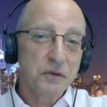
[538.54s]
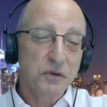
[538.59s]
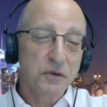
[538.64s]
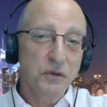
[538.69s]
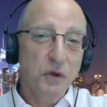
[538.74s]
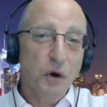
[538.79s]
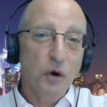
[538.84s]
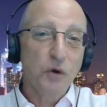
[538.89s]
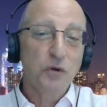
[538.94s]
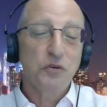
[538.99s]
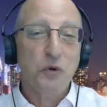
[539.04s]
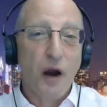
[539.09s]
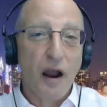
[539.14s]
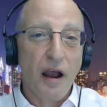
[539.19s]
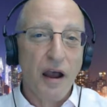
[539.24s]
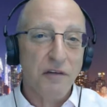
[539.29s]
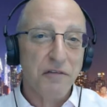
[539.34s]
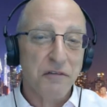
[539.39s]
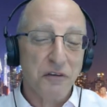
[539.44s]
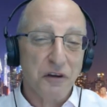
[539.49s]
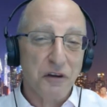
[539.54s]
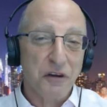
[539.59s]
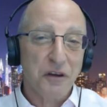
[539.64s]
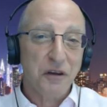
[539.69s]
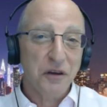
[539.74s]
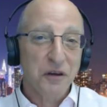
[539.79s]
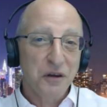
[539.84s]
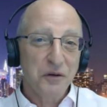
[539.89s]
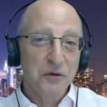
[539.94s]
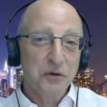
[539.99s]
no traffic
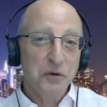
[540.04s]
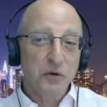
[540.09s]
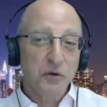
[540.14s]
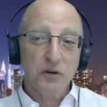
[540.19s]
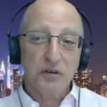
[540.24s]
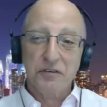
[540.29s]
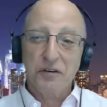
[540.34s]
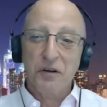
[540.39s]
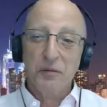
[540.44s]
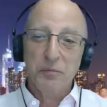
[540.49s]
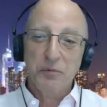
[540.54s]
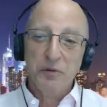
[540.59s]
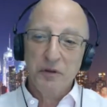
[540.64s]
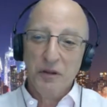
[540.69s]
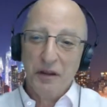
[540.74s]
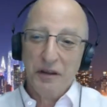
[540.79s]
or something